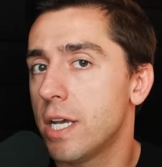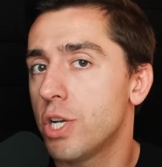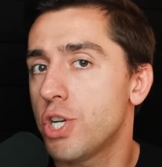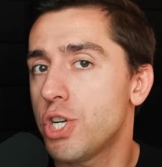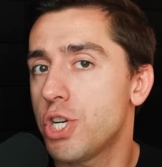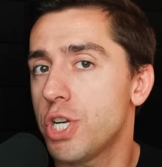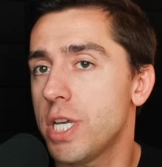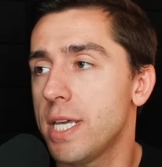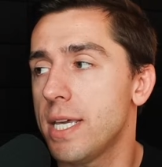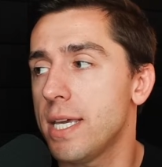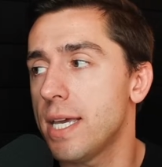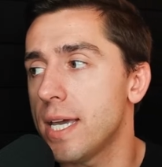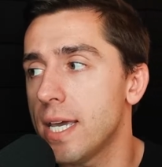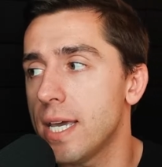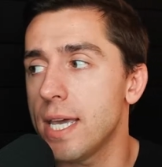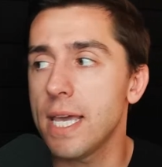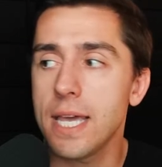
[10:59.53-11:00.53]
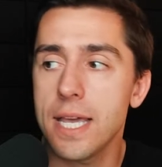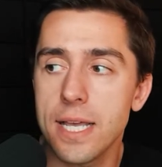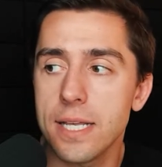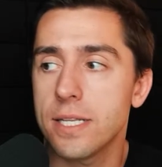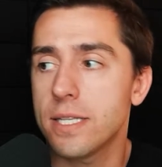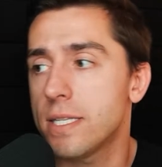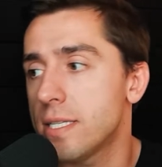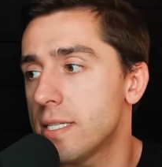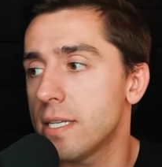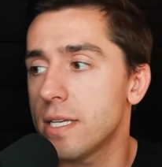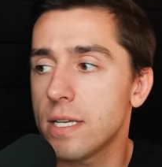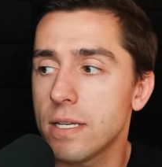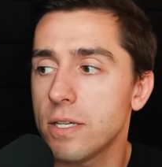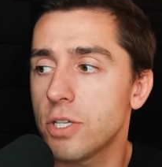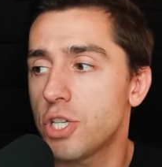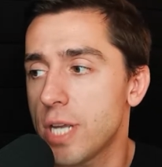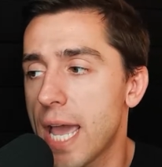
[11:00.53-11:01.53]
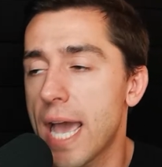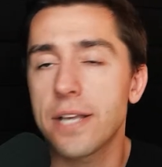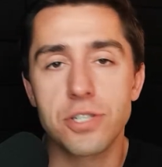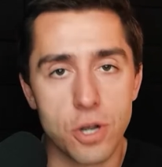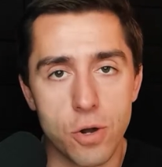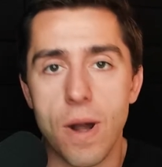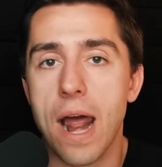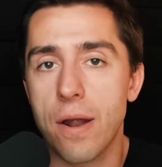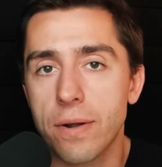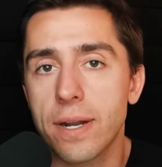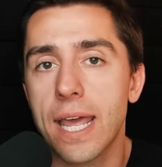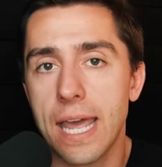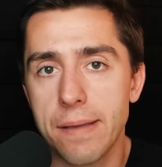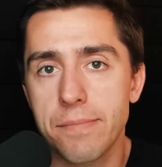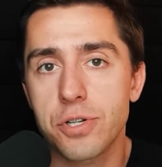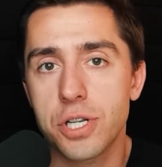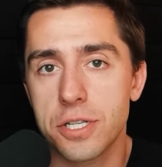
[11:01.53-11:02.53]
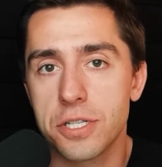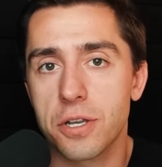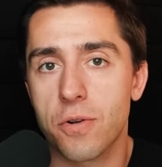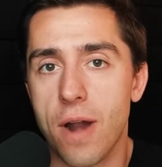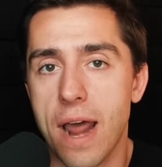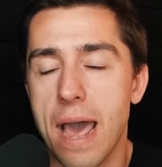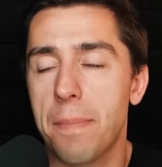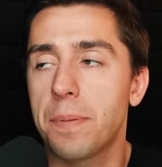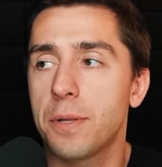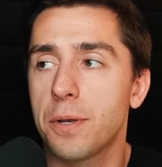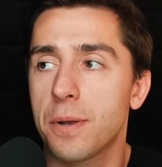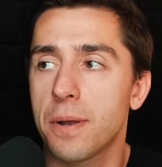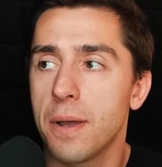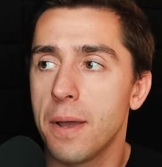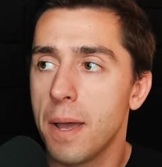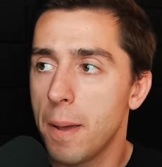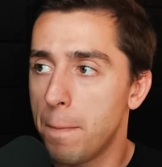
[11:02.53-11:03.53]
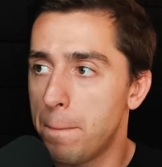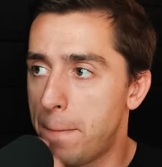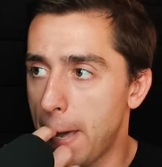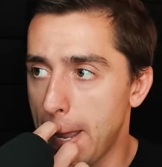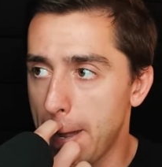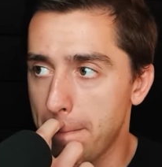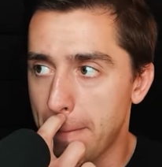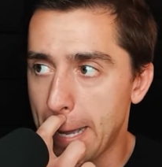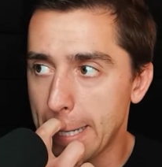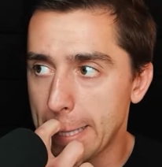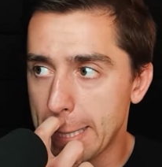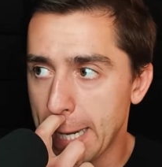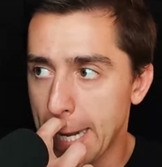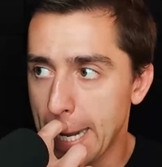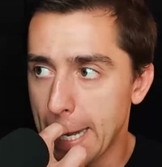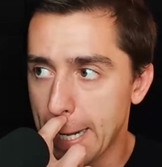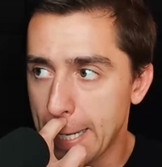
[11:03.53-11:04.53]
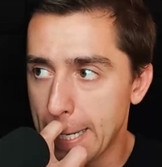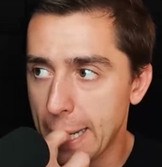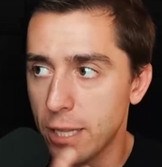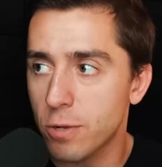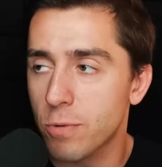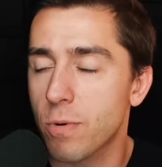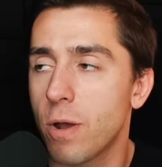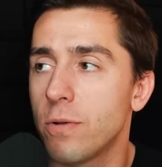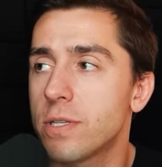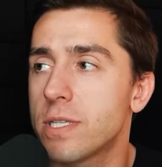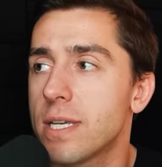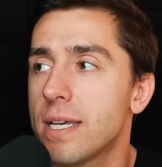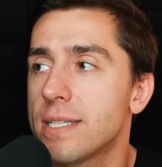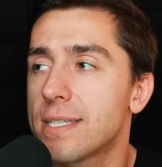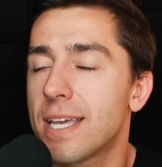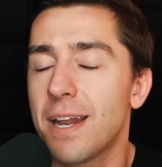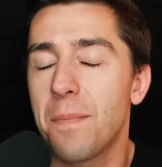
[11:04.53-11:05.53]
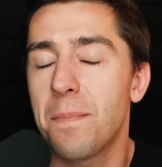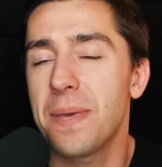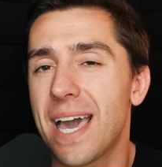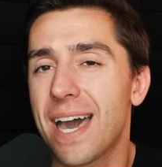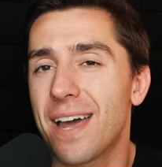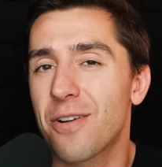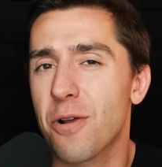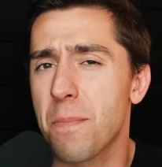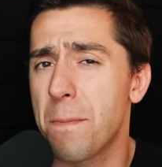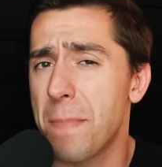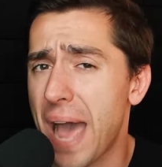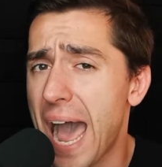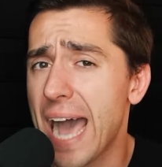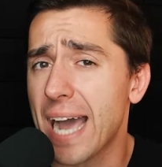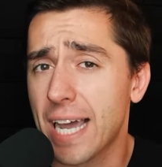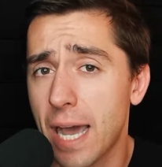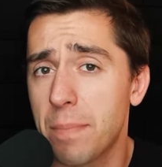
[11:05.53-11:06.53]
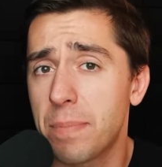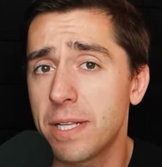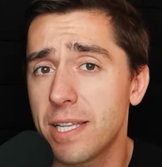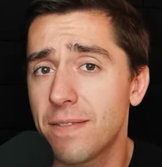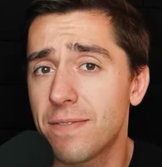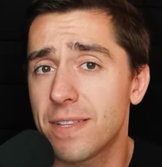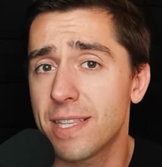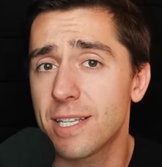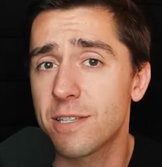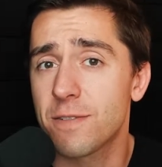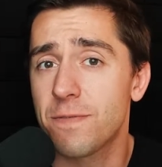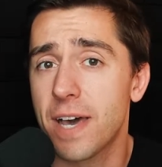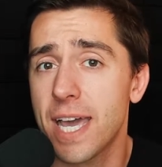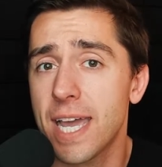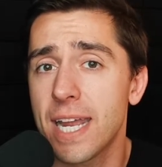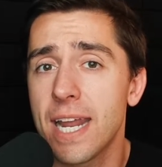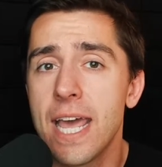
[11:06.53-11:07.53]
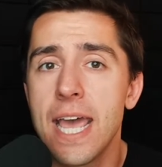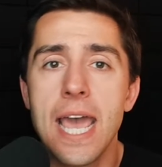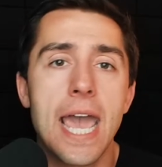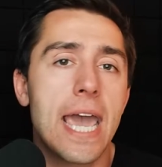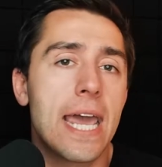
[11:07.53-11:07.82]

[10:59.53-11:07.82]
She has a ground game. She's a grappler, but Montana De La Rosa is going on her back, I believe, in this fight.